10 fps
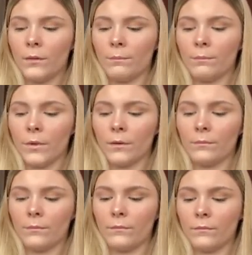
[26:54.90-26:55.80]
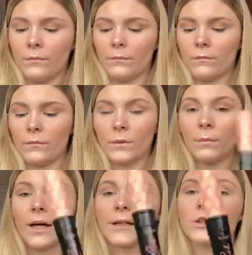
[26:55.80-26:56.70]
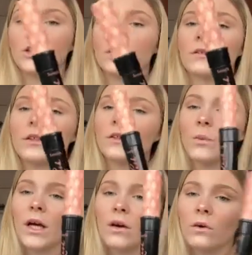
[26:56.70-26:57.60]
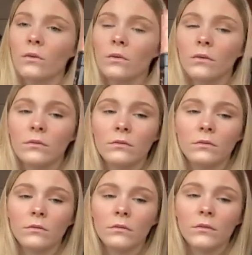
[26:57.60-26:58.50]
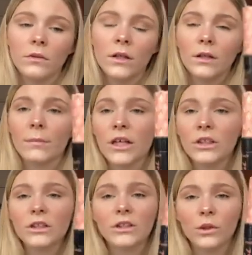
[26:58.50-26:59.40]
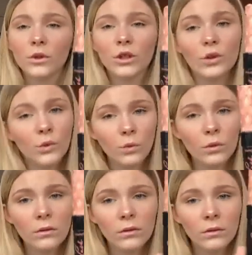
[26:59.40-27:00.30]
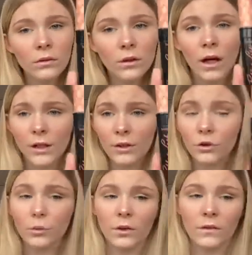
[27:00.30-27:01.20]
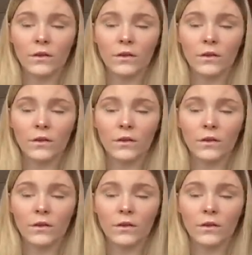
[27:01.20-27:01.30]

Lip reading: But the packaging as well. Packaging is so cute. I need a new one of these. I've